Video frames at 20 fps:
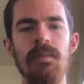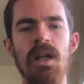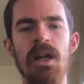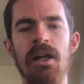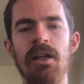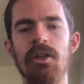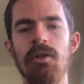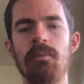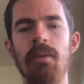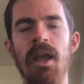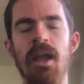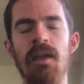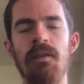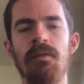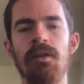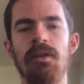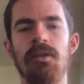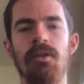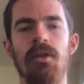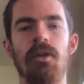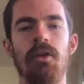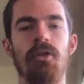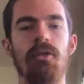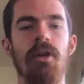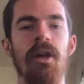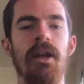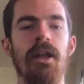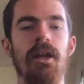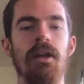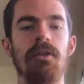and you may even start
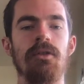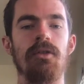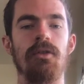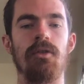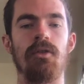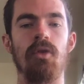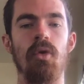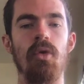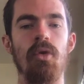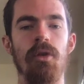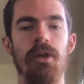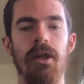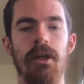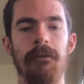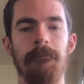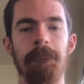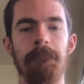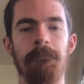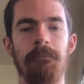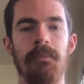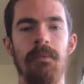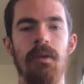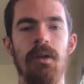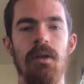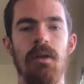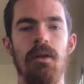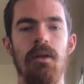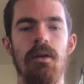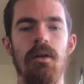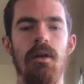creating a story
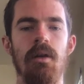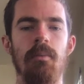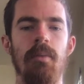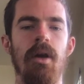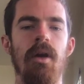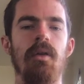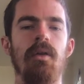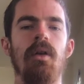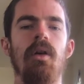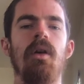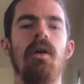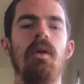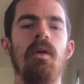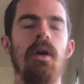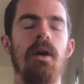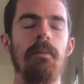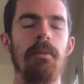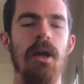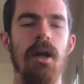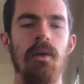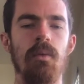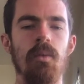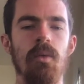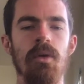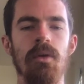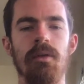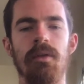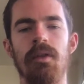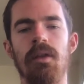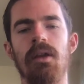about, oh, I'm not
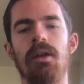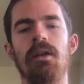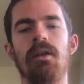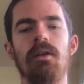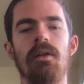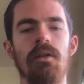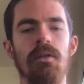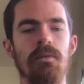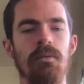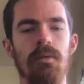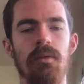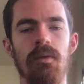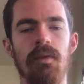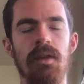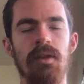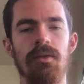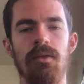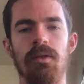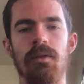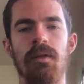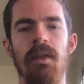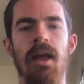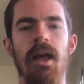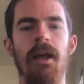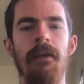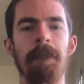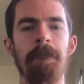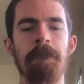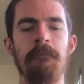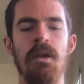worth it, or this or
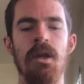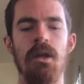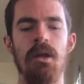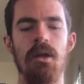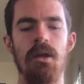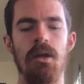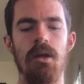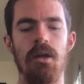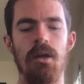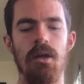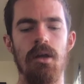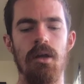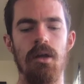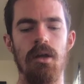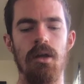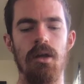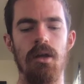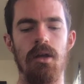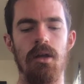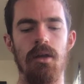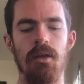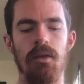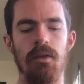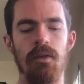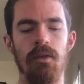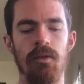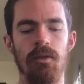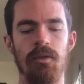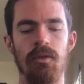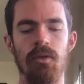that. The
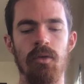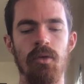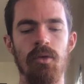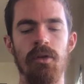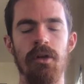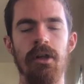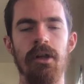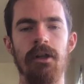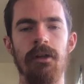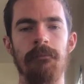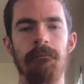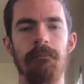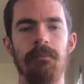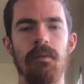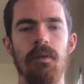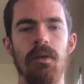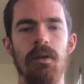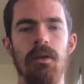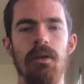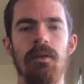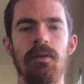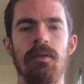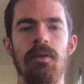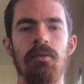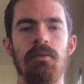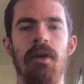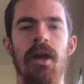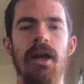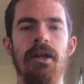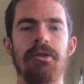story is the
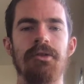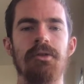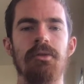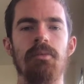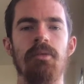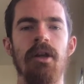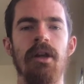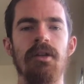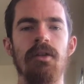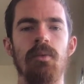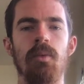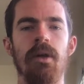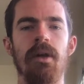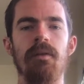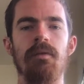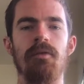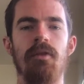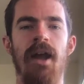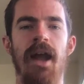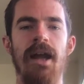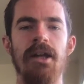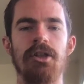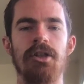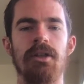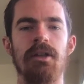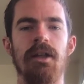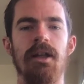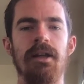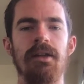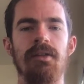rational brain's way of
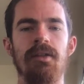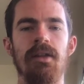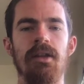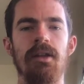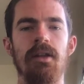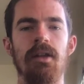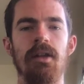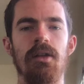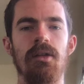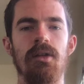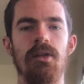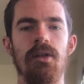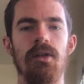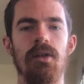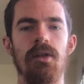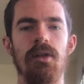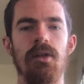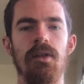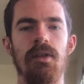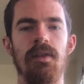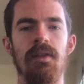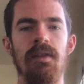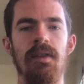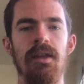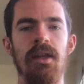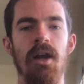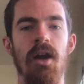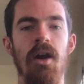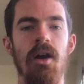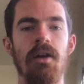rationalizing
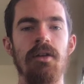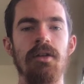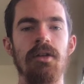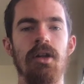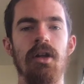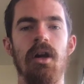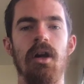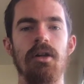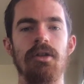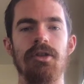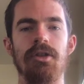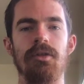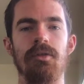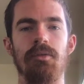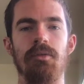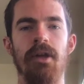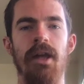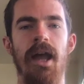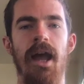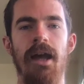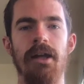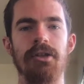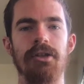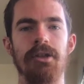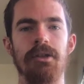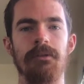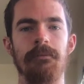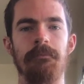the unconscious reaction.